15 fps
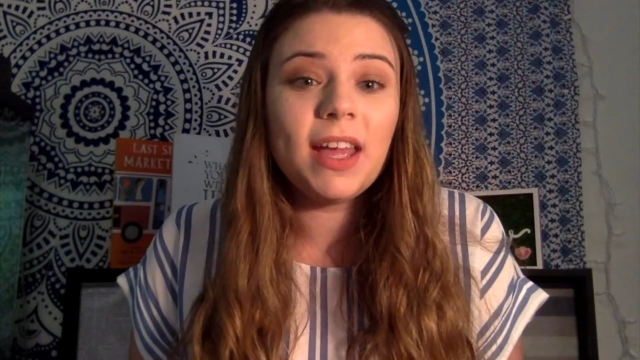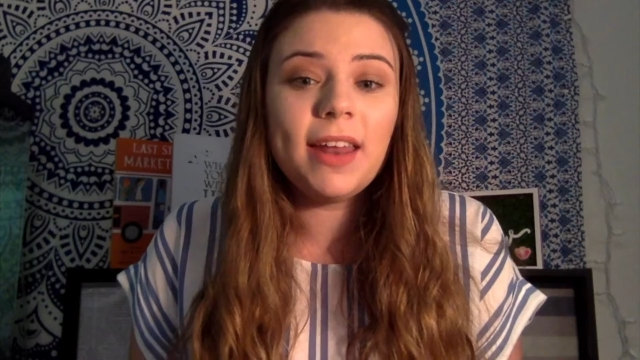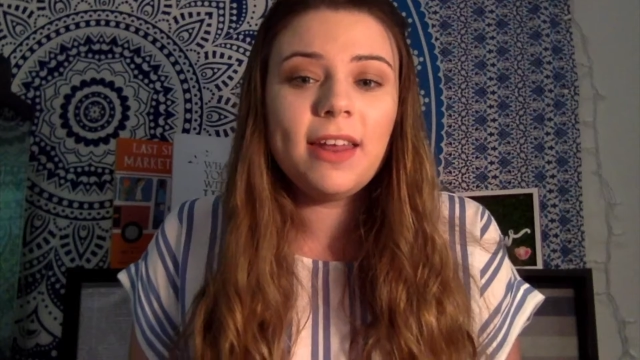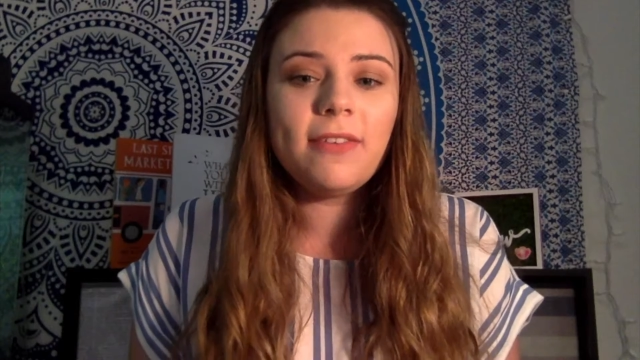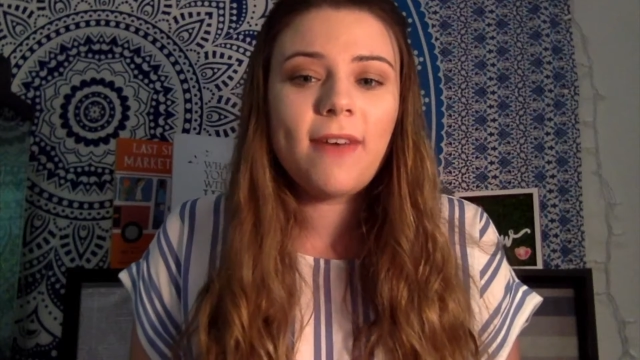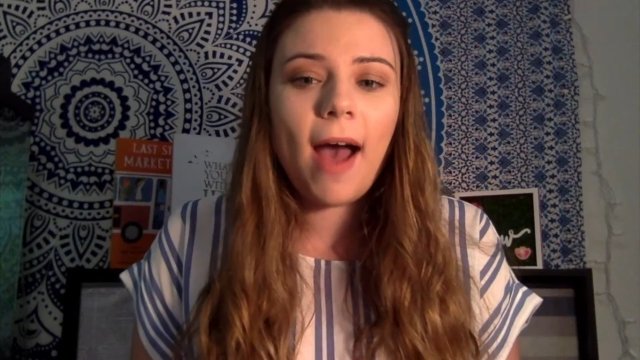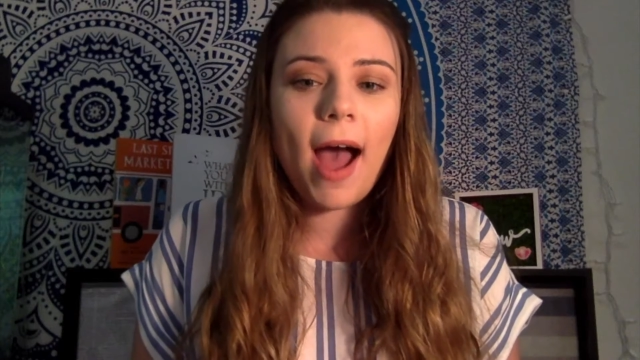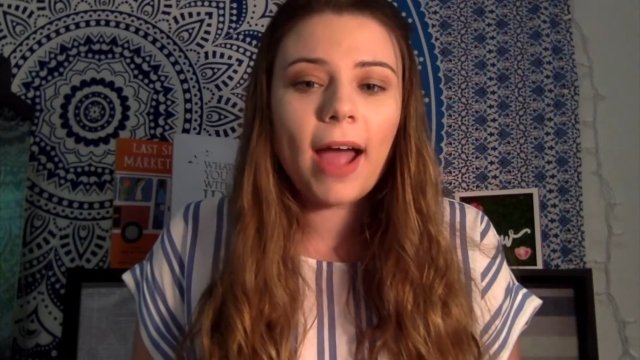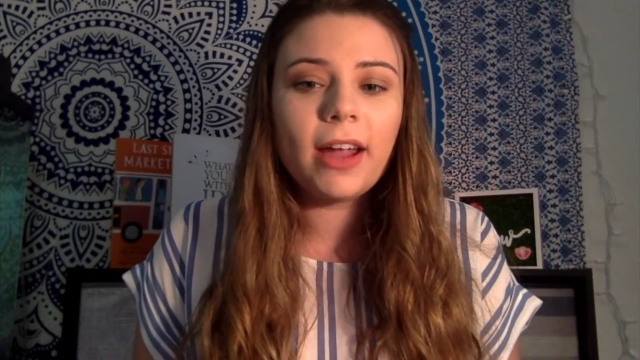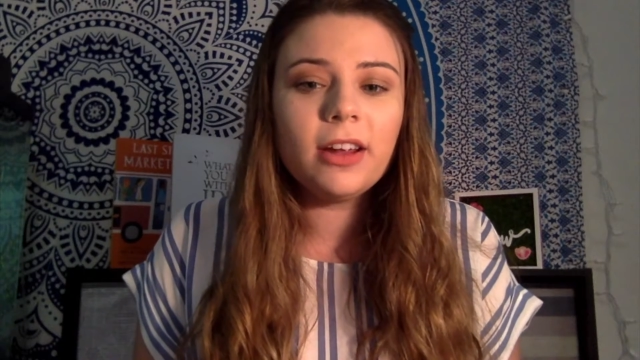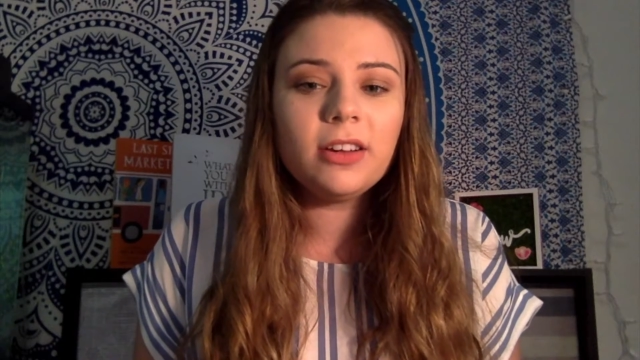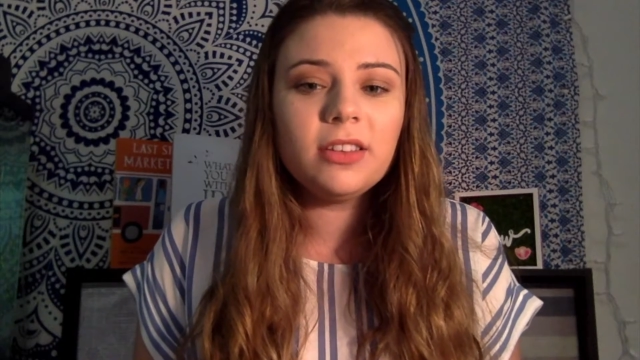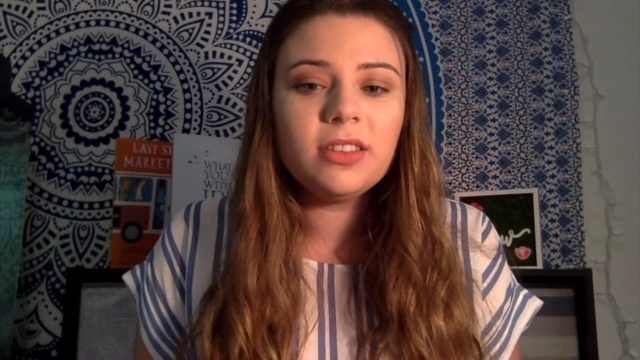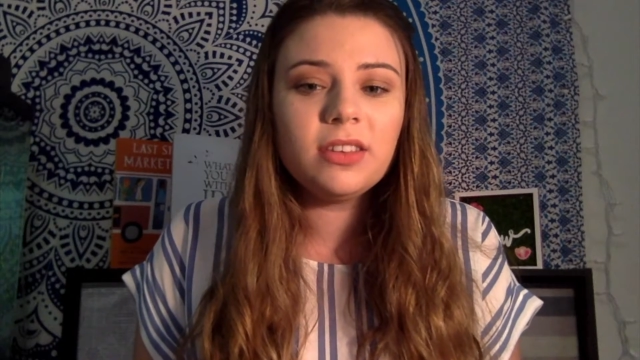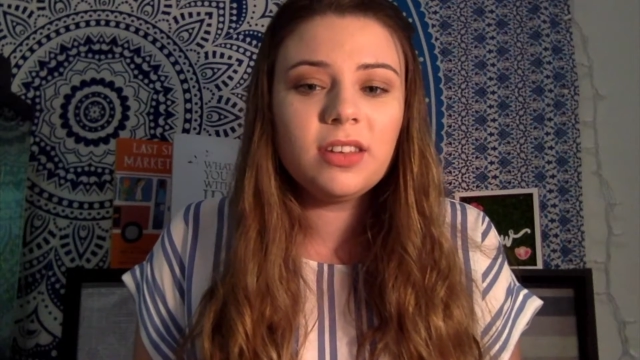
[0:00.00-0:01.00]
and if
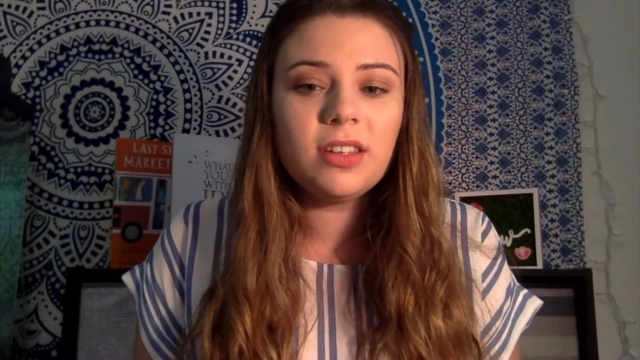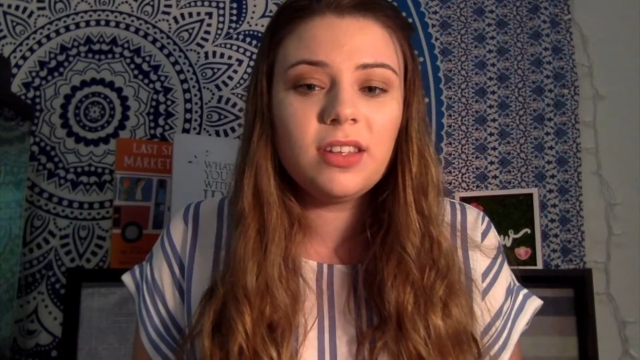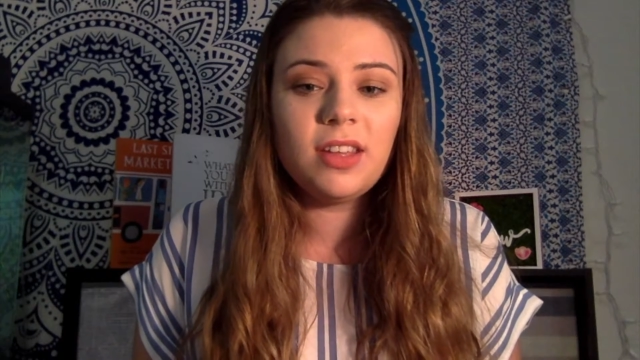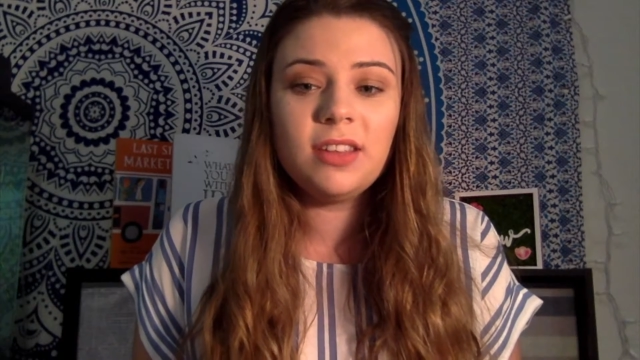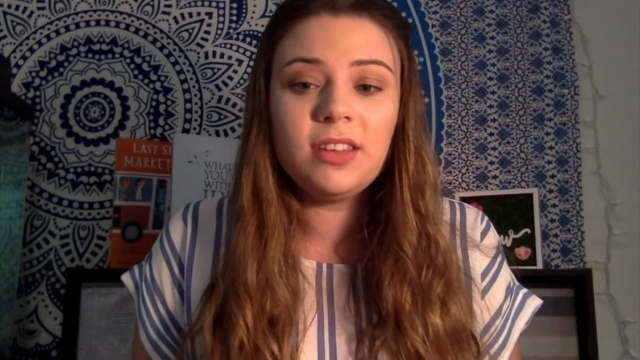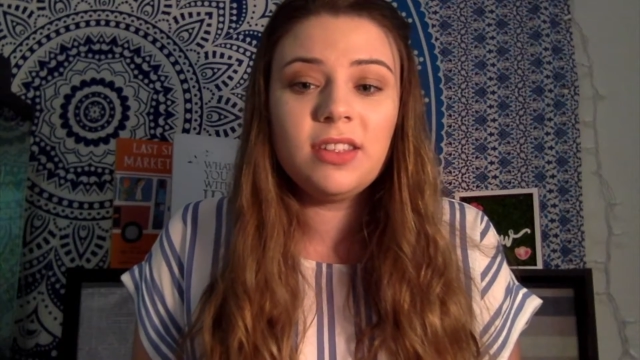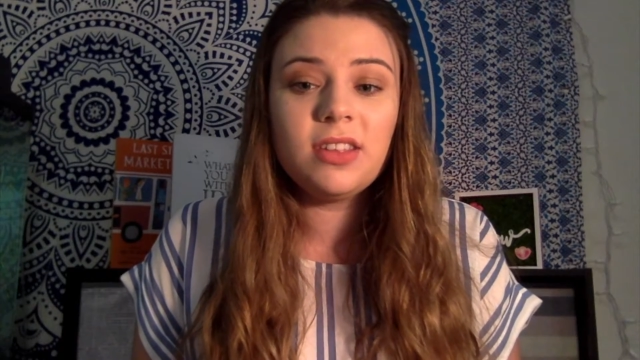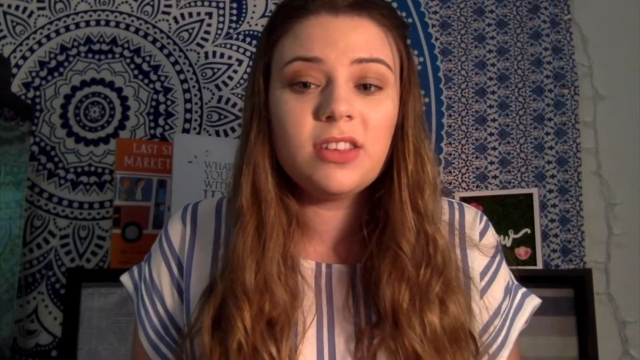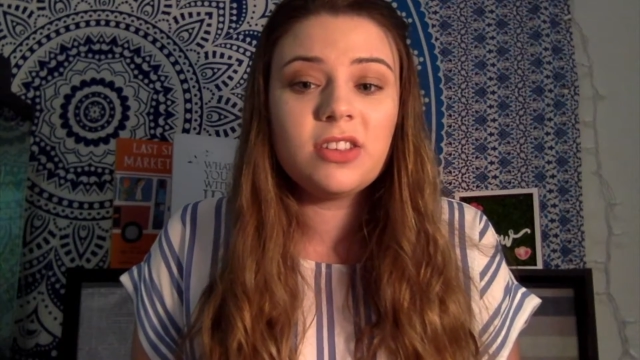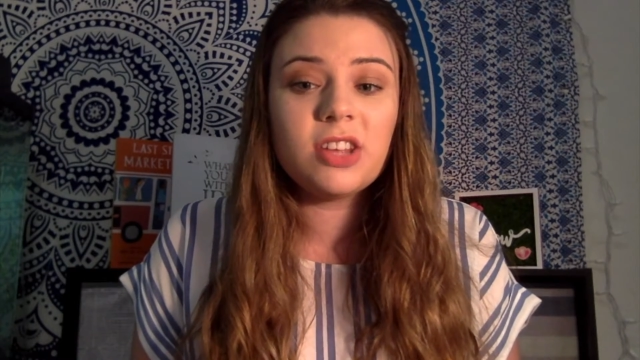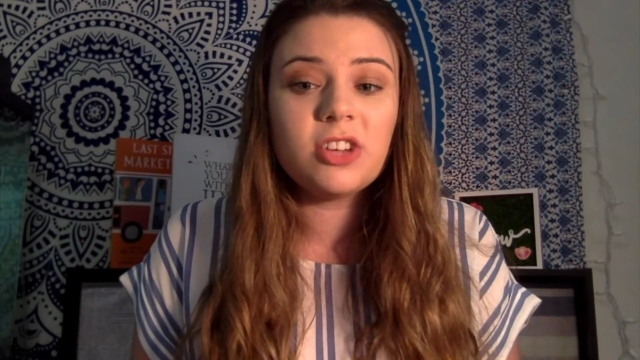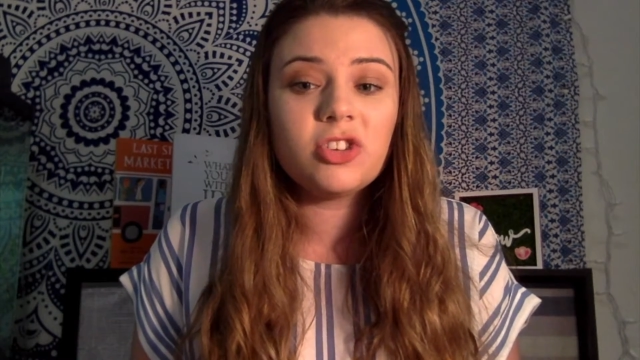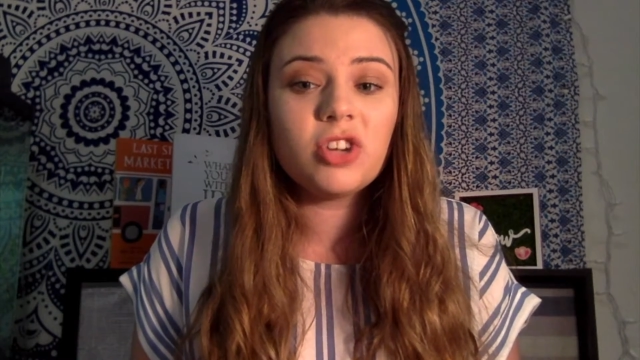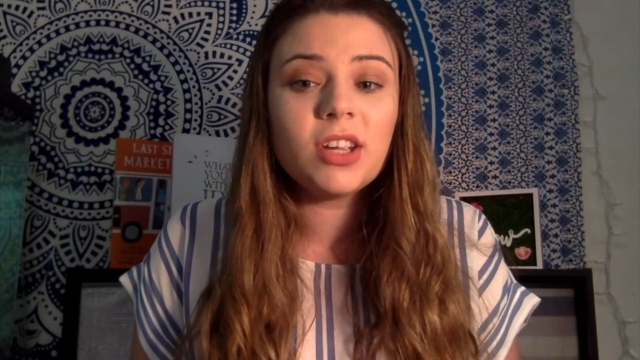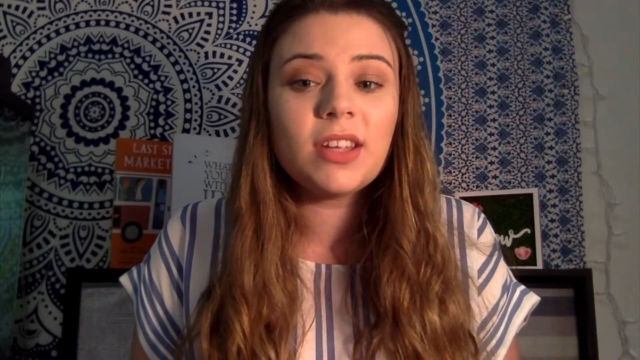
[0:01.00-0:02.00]
hired into this
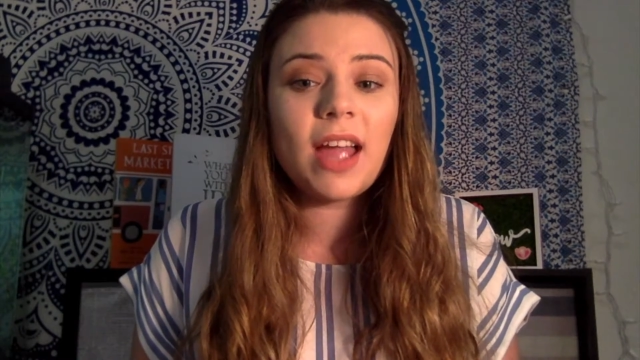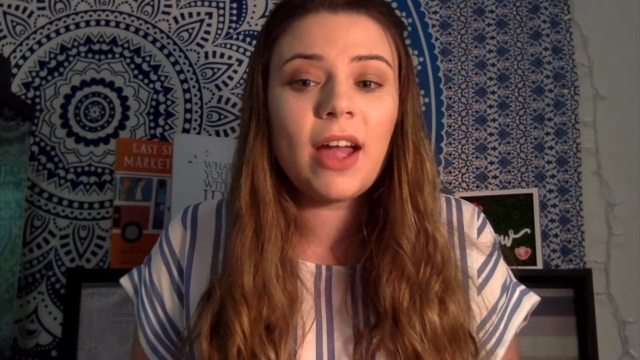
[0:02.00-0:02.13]
district,